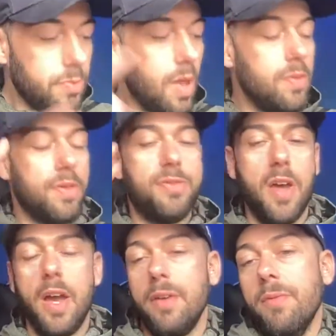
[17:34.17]
The
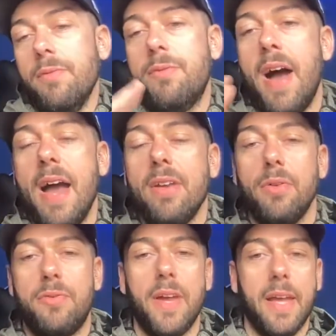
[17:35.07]
third and final
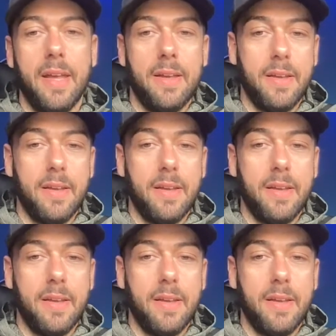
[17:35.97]
thing